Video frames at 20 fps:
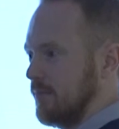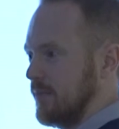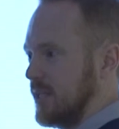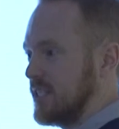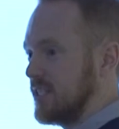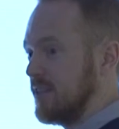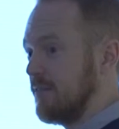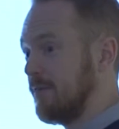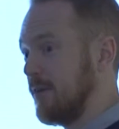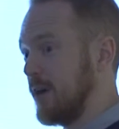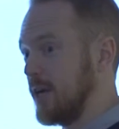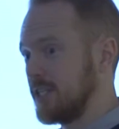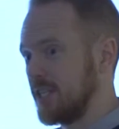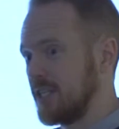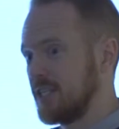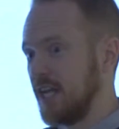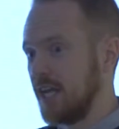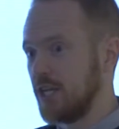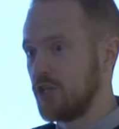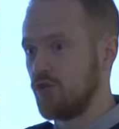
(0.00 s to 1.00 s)
This is the first
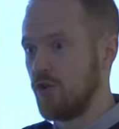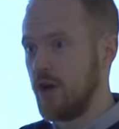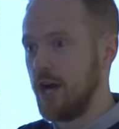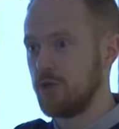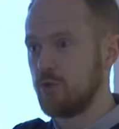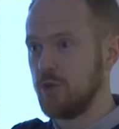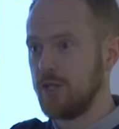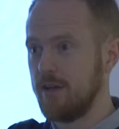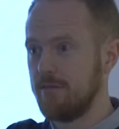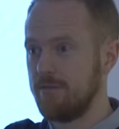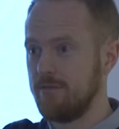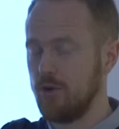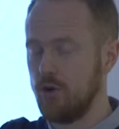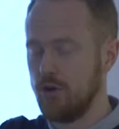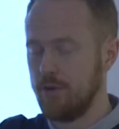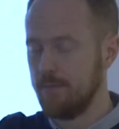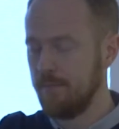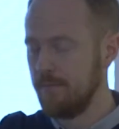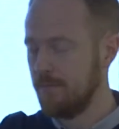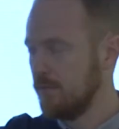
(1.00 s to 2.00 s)
of 6 trials we did
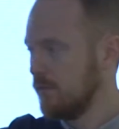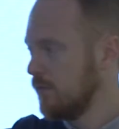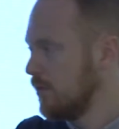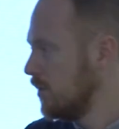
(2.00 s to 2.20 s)
for them.